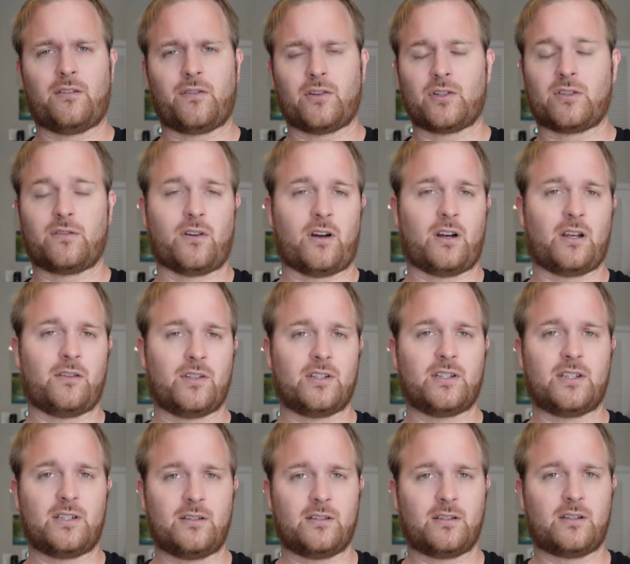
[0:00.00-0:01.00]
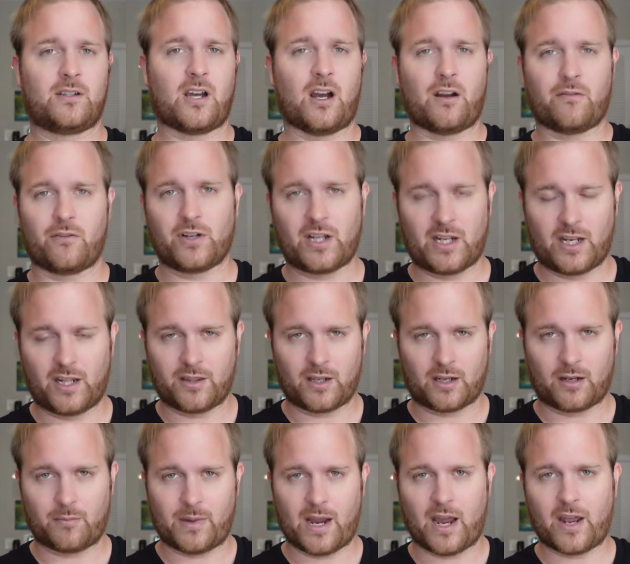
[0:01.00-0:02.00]
first of all, even covered
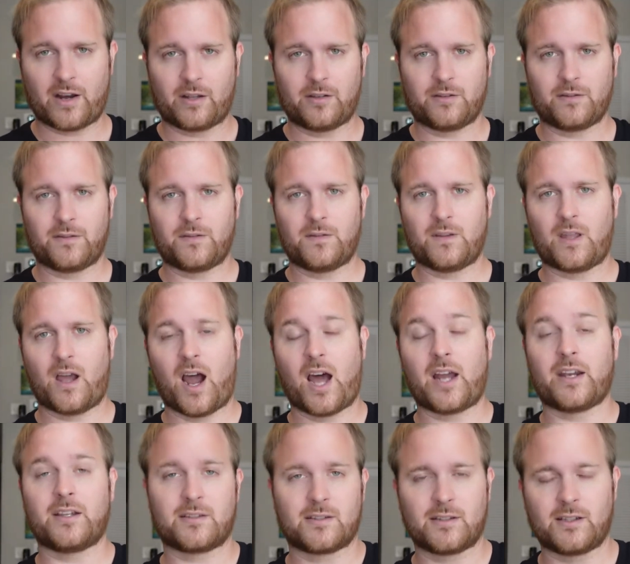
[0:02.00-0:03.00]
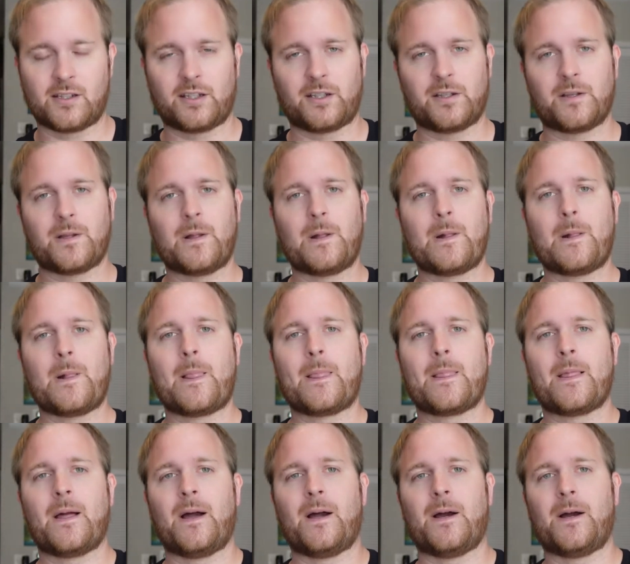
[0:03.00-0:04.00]
anything about it, honestly,
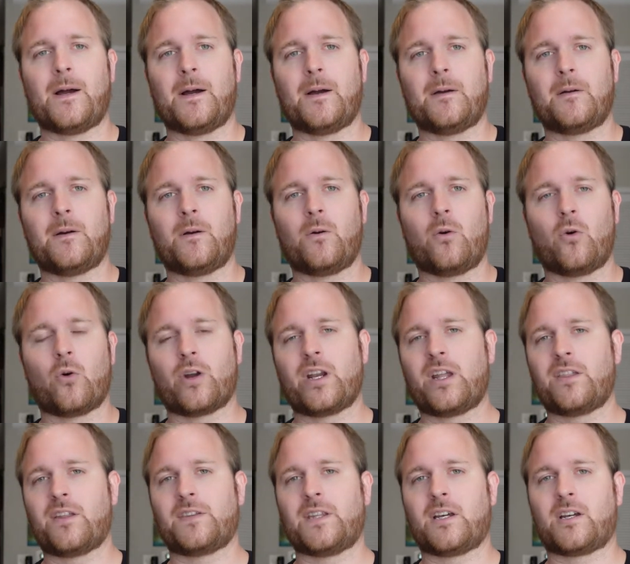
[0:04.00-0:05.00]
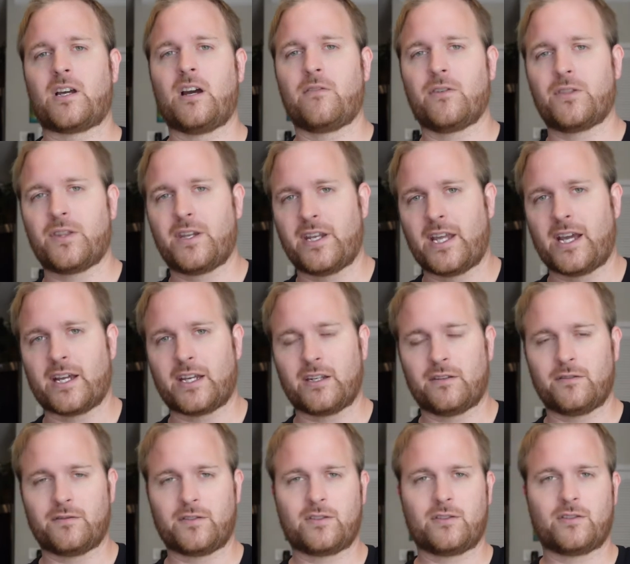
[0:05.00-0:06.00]
or anything that covered the negatives.